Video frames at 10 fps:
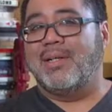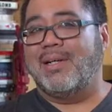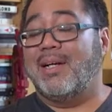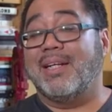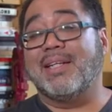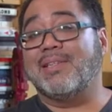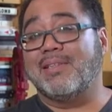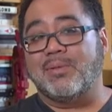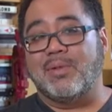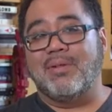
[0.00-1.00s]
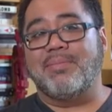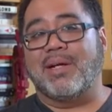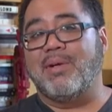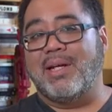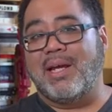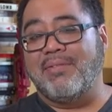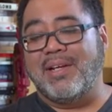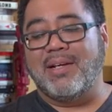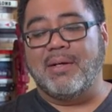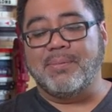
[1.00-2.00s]
I guess I sort of, my
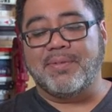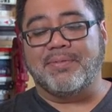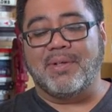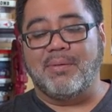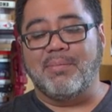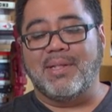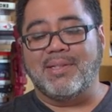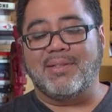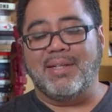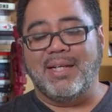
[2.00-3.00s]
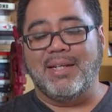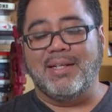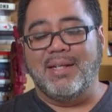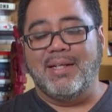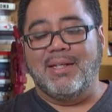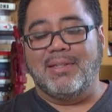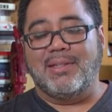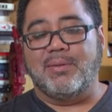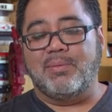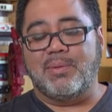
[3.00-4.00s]
creativity comes from this need
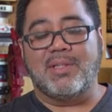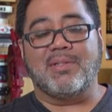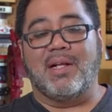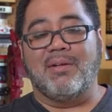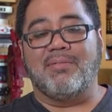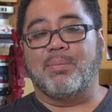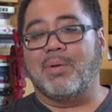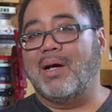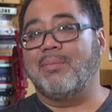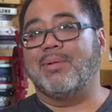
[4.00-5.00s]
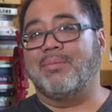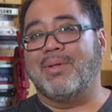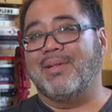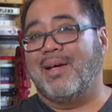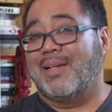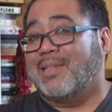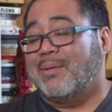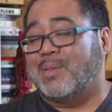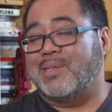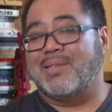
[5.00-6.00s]
to solve a problem. And a lot of
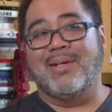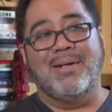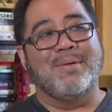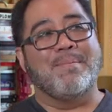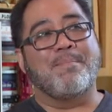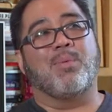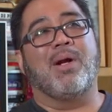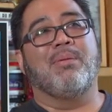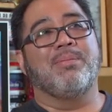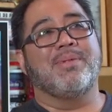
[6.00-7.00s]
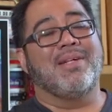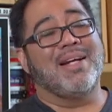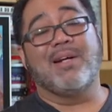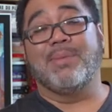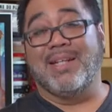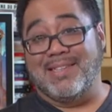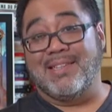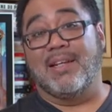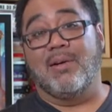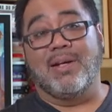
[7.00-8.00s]
times it's problems, and I don't mean
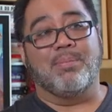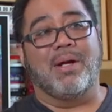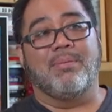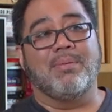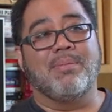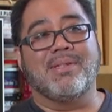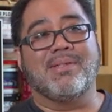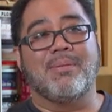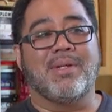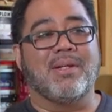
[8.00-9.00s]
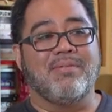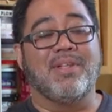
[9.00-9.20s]
it's literally a problem, but something of